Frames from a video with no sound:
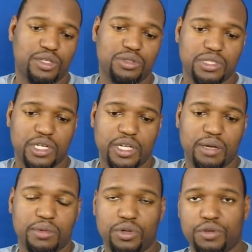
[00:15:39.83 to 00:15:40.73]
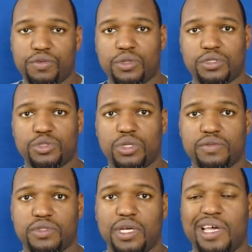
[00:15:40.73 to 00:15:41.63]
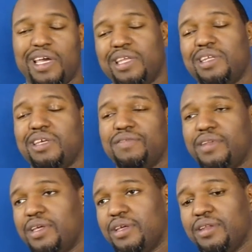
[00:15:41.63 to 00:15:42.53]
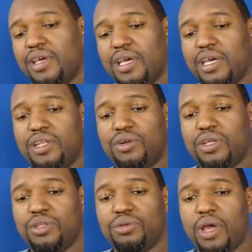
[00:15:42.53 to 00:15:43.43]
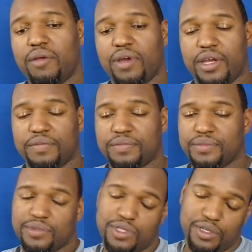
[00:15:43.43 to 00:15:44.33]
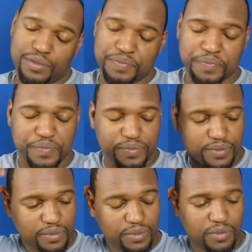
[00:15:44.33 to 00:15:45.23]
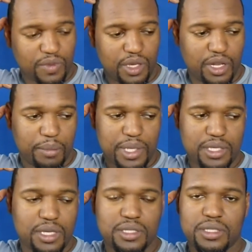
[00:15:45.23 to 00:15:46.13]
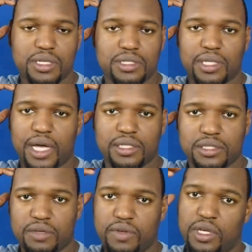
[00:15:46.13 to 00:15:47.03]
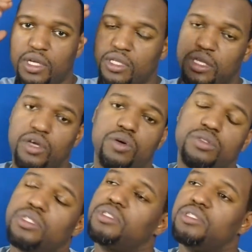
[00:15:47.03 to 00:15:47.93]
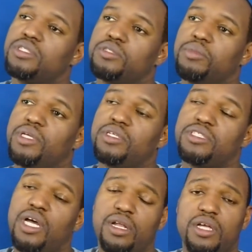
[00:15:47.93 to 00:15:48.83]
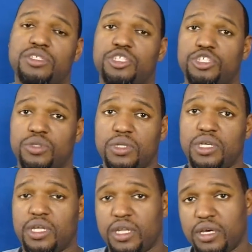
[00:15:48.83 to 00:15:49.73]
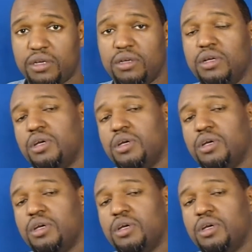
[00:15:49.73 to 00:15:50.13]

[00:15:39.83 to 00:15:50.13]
loosen it up in order for it to swivel. And then even then, it don't even do that right. So, you know, it's a lot of stuff that goes into this, man. Shout out to Sean Cannell